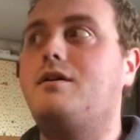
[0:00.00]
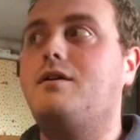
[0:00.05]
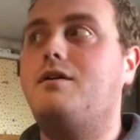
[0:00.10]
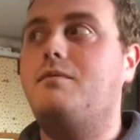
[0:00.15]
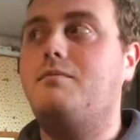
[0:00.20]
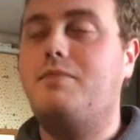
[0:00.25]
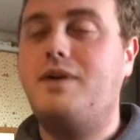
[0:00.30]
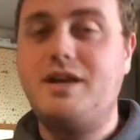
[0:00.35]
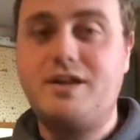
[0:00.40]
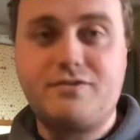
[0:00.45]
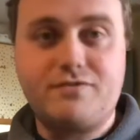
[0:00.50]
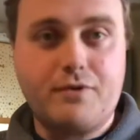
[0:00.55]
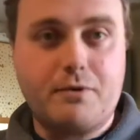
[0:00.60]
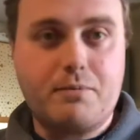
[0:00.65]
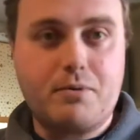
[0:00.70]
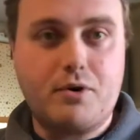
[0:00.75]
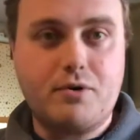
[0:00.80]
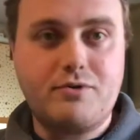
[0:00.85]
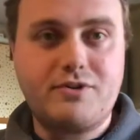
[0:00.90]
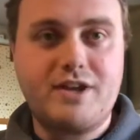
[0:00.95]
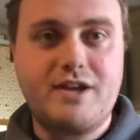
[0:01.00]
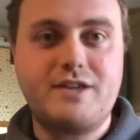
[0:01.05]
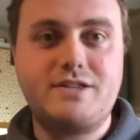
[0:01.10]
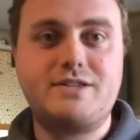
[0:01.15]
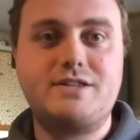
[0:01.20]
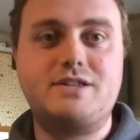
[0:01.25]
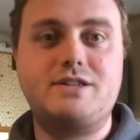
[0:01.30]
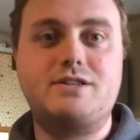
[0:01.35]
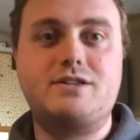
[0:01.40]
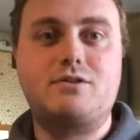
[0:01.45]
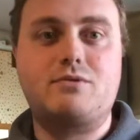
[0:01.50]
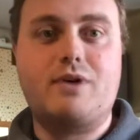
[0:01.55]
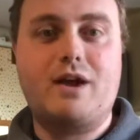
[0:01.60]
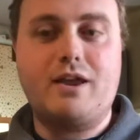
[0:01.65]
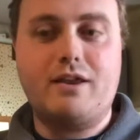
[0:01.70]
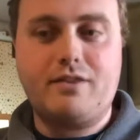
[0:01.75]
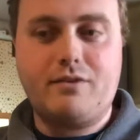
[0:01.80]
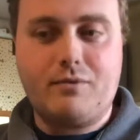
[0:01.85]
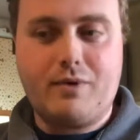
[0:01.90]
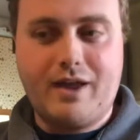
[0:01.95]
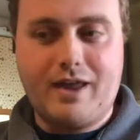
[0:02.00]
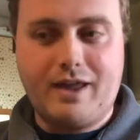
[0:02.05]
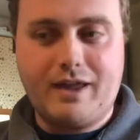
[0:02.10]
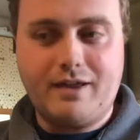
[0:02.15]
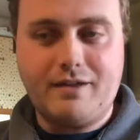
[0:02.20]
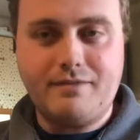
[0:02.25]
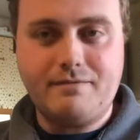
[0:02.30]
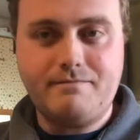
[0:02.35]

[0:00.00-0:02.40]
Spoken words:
Peaceful protest is the right way.